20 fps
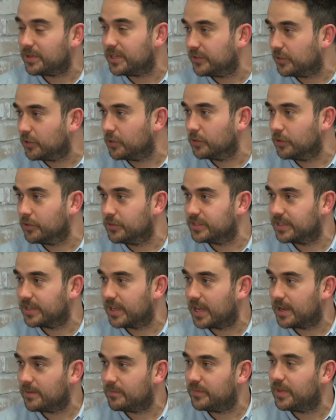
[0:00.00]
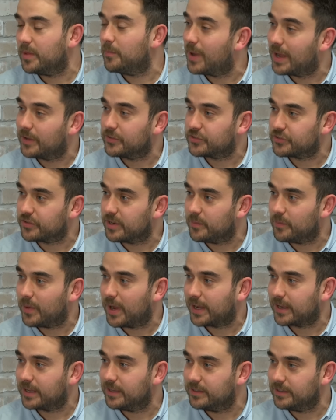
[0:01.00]
When they do lose a game, they bounce straight
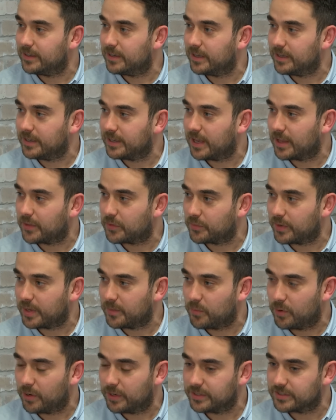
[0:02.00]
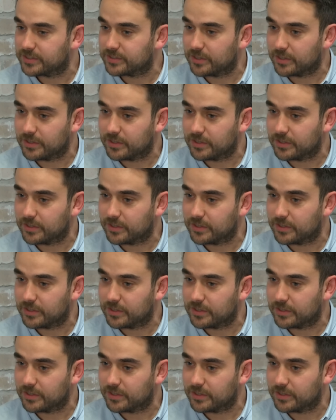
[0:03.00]
back and get 3 points.